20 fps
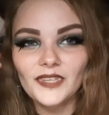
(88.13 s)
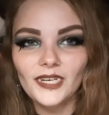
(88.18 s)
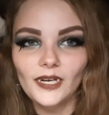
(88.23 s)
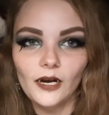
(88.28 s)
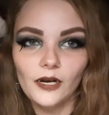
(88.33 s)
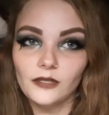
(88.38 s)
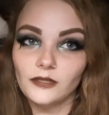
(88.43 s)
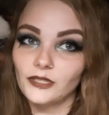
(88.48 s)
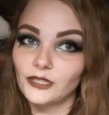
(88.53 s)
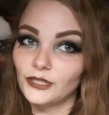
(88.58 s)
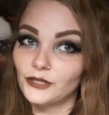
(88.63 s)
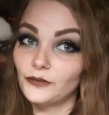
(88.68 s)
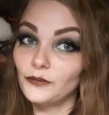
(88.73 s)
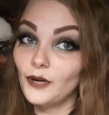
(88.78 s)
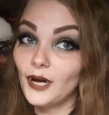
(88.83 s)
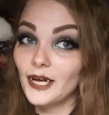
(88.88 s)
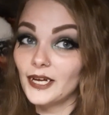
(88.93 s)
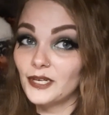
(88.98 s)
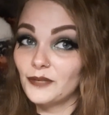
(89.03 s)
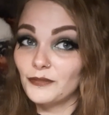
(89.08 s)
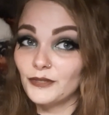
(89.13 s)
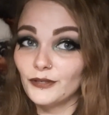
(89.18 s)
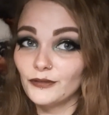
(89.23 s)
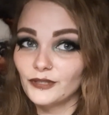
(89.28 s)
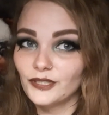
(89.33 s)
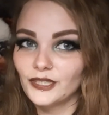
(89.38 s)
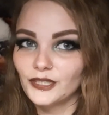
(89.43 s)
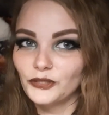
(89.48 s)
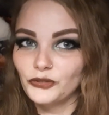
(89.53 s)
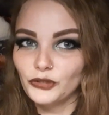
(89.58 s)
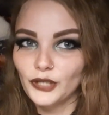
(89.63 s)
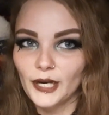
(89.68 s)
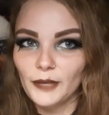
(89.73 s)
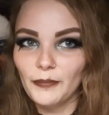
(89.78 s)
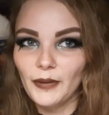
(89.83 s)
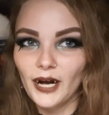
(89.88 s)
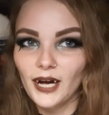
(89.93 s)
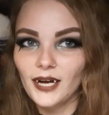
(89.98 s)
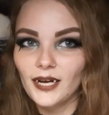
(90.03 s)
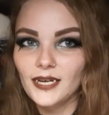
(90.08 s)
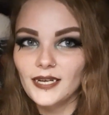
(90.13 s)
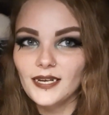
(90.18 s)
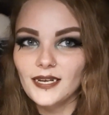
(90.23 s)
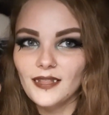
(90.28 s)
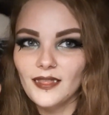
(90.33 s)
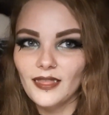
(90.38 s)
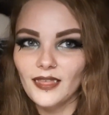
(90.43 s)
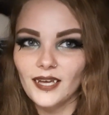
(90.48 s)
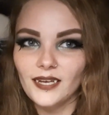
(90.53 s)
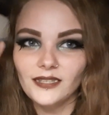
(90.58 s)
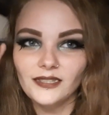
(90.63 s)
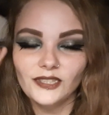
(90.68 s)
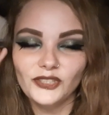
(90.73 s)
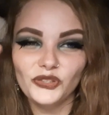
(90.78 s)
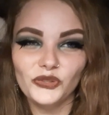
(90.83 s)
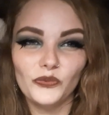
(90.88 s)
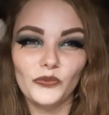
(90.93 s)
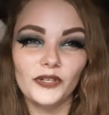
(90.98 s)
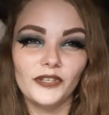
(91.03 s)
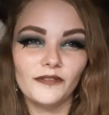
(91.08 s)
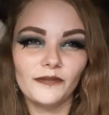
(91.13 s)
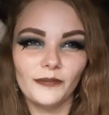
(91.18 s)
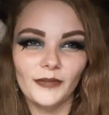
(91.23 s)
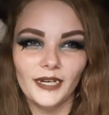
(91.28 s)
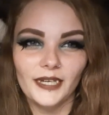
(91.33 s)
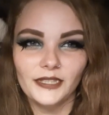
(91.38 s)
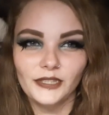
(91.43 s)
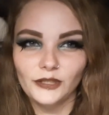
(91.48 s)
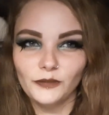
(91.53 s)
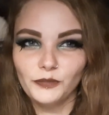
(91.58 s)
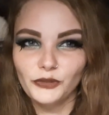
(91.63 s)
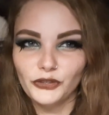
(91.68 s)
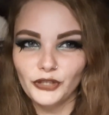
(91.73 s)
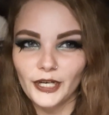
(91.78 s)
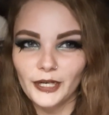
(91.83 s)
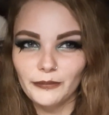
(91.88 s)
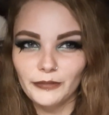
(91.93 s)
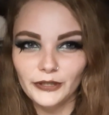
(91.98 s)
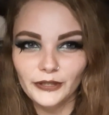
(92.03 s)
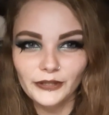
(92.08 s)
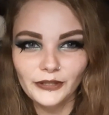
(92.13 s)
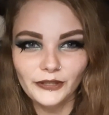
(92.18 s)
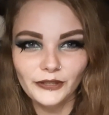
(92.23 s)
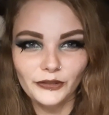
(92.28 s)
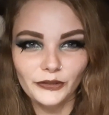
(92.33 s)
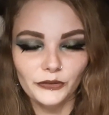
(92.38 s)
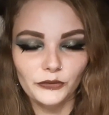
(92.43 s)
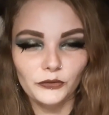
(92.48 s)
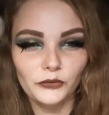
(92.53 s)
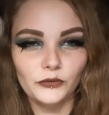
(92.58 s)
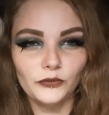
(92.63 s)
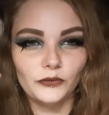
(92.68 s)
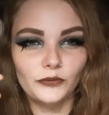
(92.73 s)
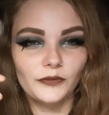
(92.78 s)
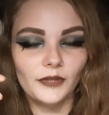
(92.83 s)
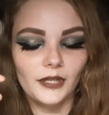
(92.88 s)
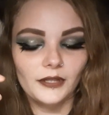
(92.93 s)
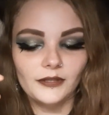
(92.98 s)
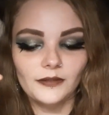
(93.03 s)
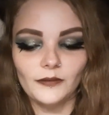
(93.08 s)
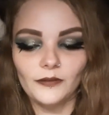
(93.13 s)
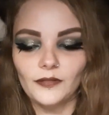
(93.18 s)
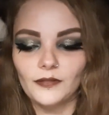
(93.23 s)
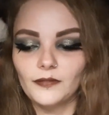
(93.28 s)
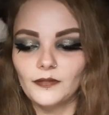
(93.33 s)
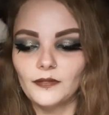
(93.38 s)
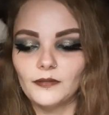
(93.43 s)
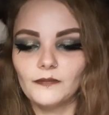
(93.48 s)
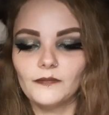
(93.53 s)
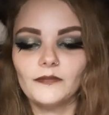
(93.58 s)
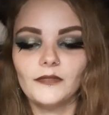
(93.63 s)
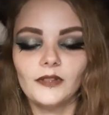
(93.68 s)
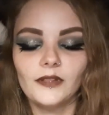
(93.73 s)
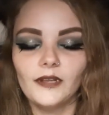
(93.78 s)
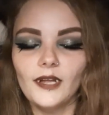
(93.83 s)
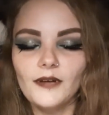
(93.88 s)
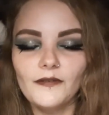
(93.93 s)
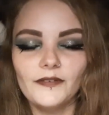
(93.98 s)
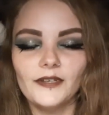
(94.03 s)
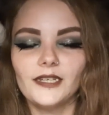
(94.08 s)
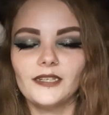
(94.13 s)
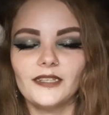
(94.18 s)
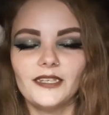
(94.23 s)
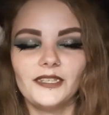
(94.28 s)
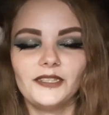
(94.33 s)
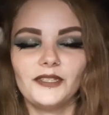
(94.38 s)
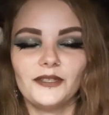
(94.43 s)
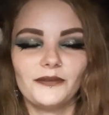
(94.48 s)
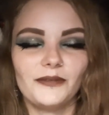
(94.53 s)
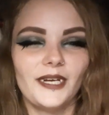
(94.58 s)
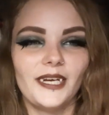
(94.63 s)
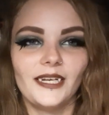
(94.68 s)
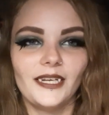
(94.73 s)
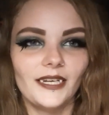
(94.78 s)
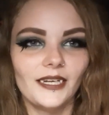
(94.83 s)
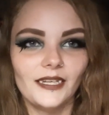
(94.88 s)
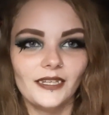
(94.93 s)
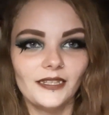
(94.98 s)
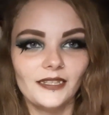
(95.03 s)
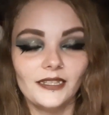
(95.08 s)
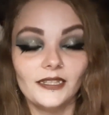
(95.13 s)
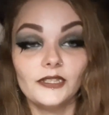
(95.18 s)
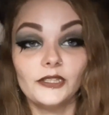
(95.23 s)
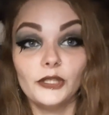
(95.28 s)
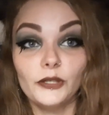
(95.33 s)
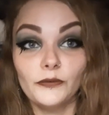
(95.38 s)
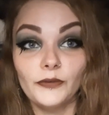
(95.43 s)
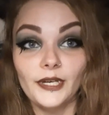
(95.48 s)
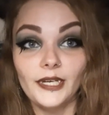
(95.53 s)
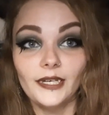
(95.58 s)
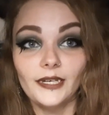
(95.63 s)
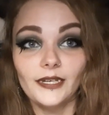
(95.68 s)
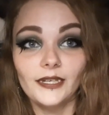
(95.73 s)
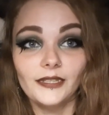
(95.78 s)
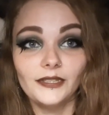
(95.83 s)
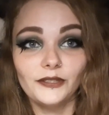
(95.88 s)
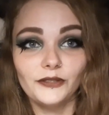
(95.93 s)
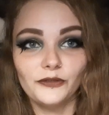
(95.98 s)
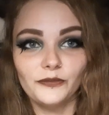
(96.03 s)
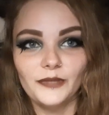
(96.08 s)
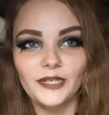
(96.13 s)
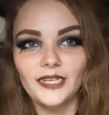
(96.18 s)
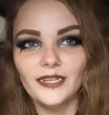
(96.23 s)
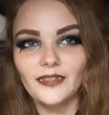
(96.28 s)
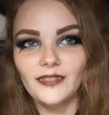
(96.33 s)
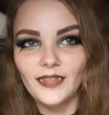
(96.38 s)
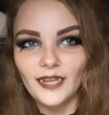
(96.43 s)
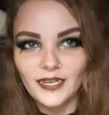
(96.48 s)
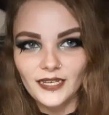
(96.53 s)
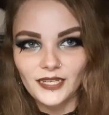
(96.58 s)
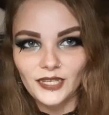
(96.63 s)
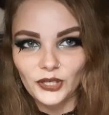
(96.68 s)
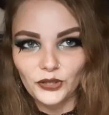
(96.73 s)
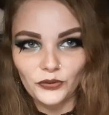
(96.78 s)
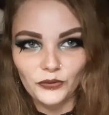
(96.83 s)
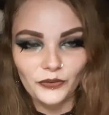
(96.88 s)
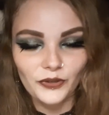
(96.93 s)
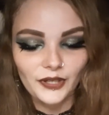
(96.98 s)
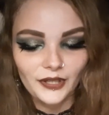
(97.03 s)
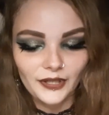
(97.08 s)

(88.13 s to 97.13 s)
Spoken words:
Also, I am using a tripod thanks to one of my subscribers who lovingly donated it to me. Thank you.